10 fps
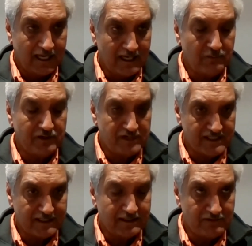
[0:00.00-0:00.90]
And we
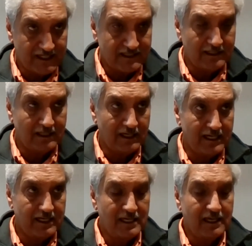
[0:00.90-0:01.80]
rec-
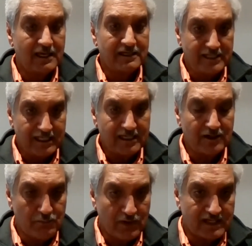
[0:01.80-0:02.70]
recently
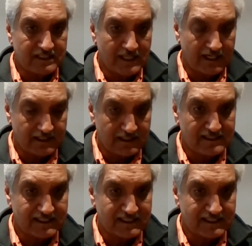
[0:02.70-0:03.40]
decompressed that